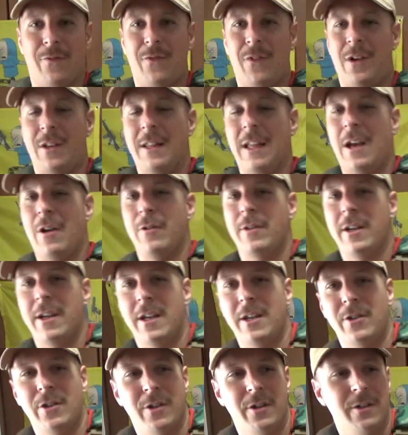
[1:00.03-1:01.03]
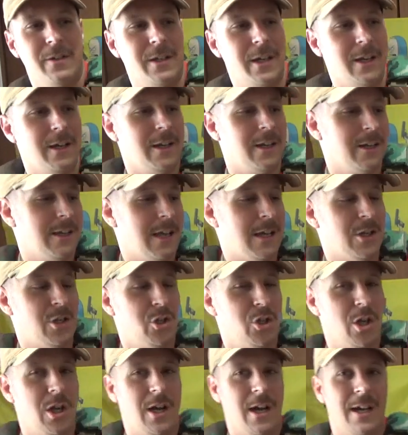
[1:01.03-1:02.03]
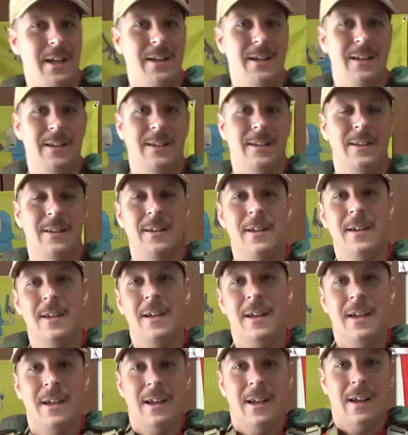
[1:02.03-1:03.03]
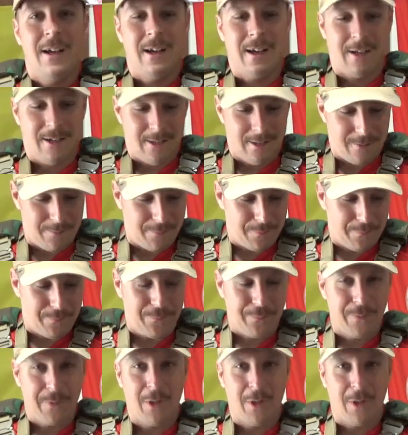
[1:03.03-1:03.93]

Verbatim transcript: fall out and you're gonna get shot. And lo and